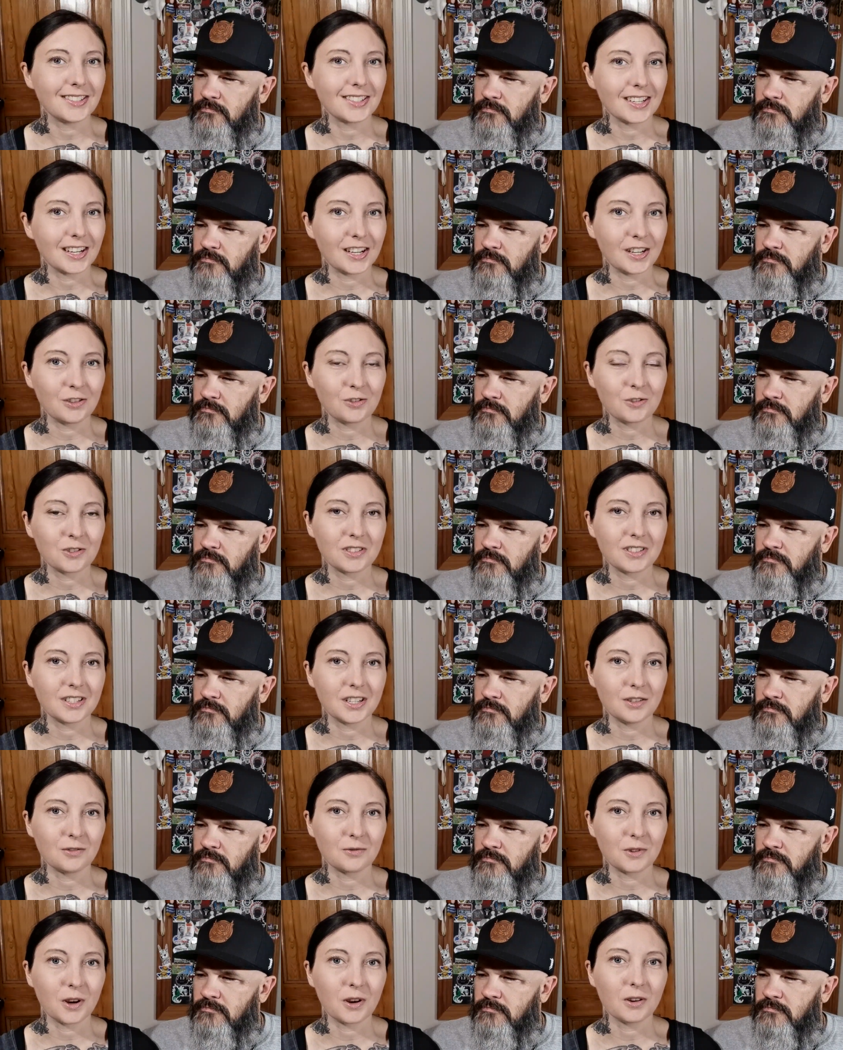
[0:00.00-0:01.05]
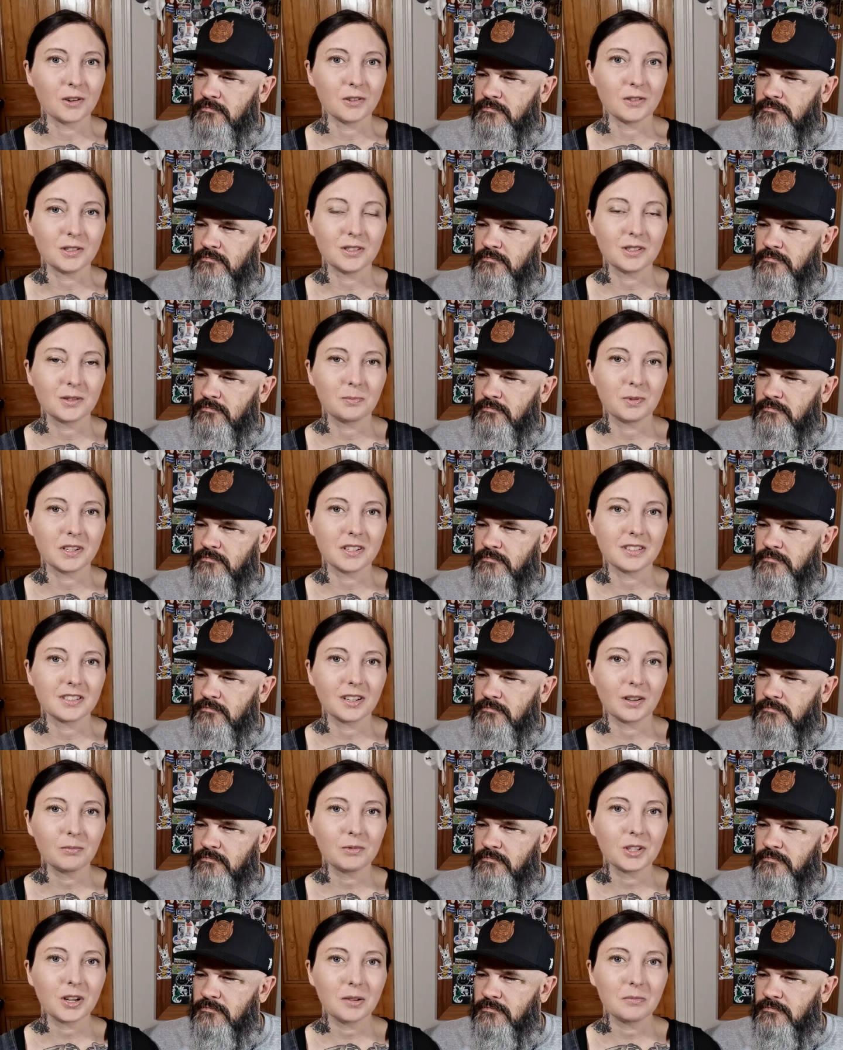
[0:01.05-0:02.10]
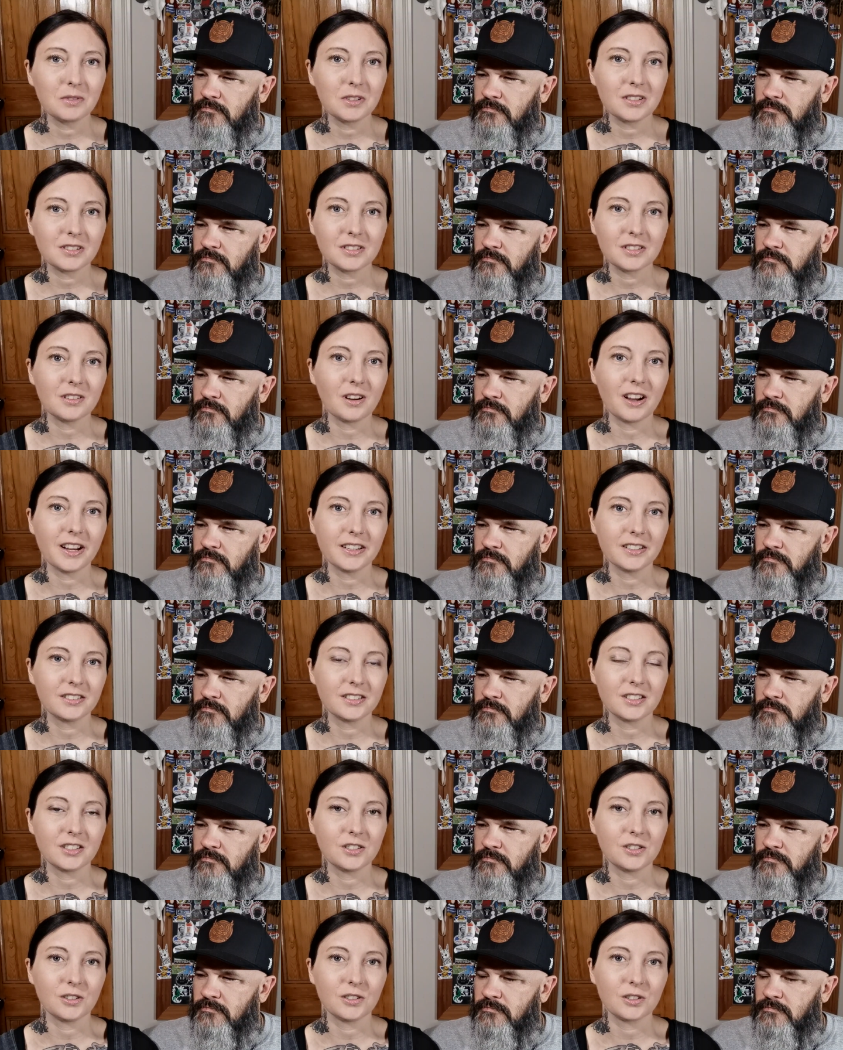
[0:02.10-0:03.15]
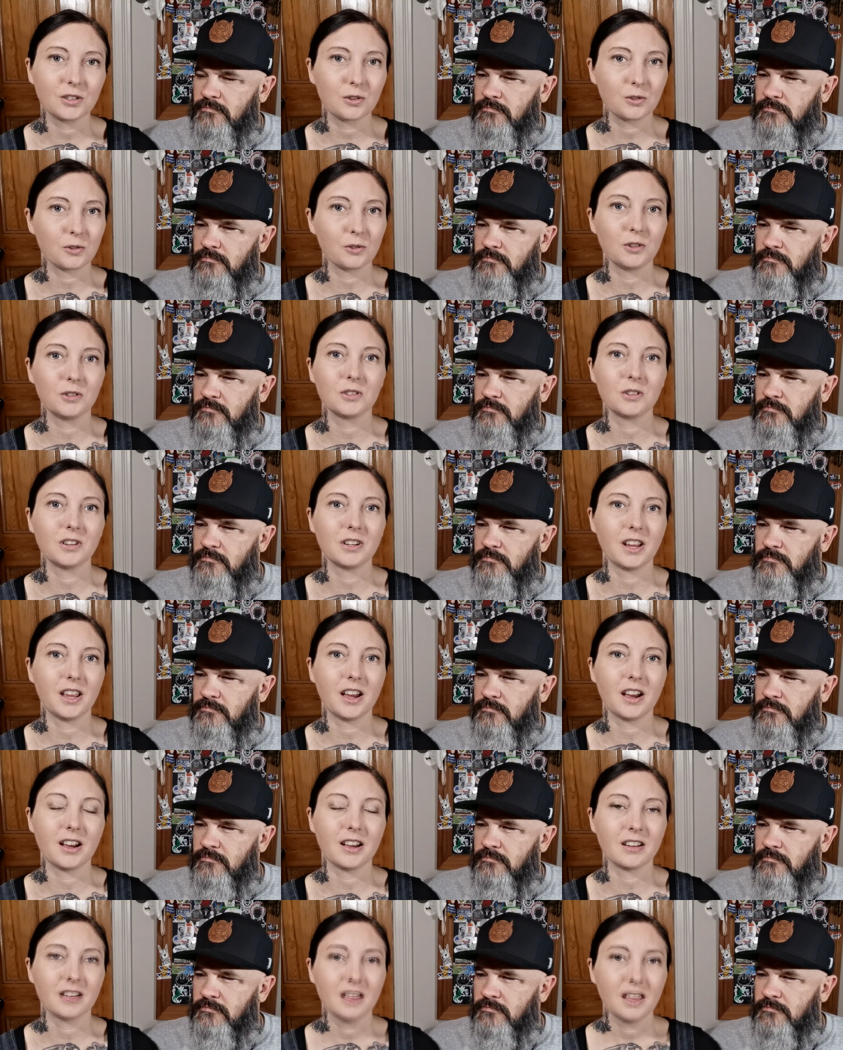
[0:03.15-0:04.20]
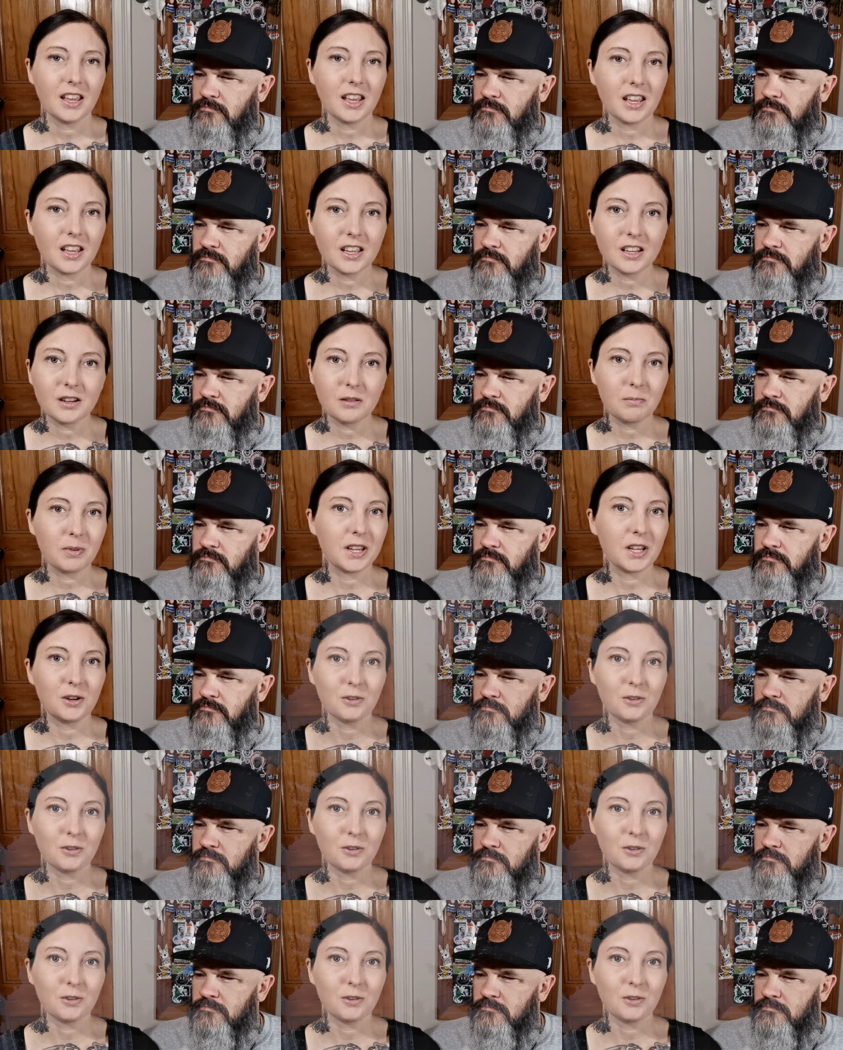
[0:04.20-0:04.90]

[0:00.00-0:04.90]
Speaker 1: and interesting roads, but sometimes it's nice to just cruise on out in a big